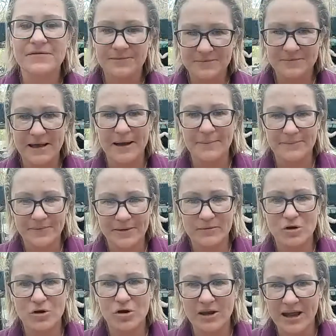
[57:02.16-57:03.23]
Yeah, they were
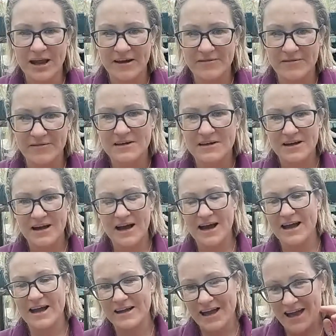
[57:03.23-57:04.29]
all live.
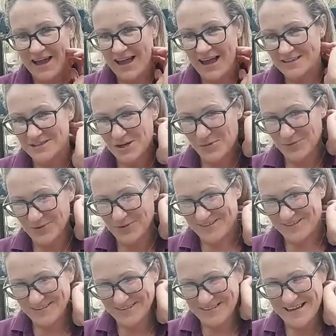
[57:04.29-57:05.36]
I ended up with
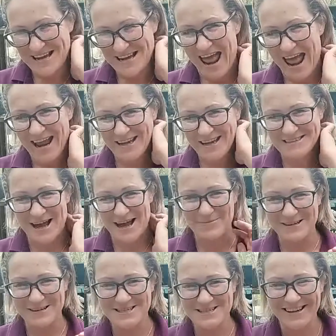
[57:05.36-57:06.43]
neck
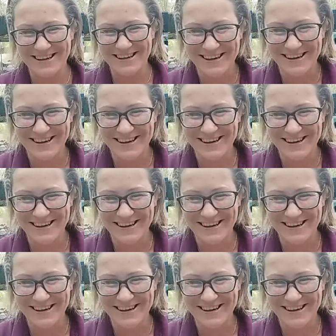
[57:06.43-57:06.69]
damage